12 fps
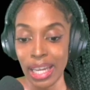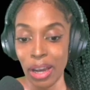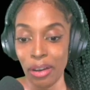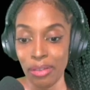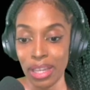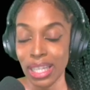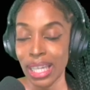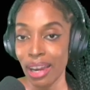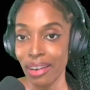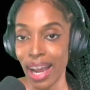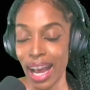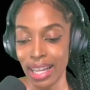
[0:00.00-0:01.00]
of the
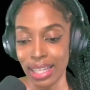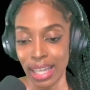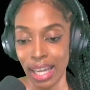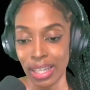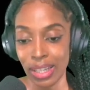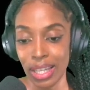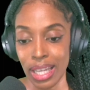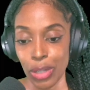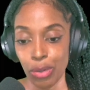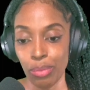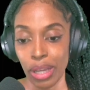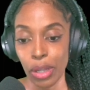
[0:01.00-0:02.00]
Terra assets. So these
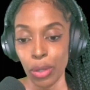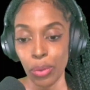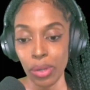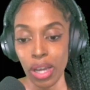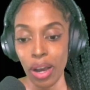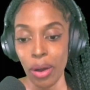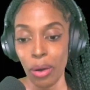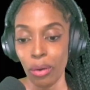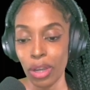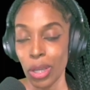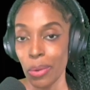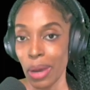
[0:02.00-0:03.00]
would be Luna or
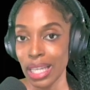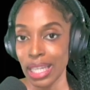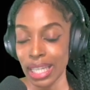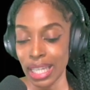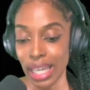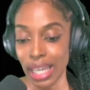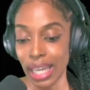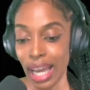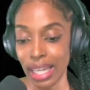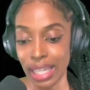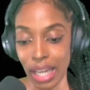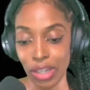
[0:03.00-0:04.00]
UST,
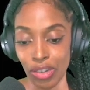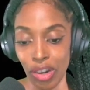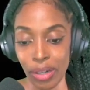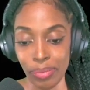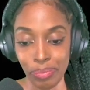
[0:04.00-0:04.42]
etc.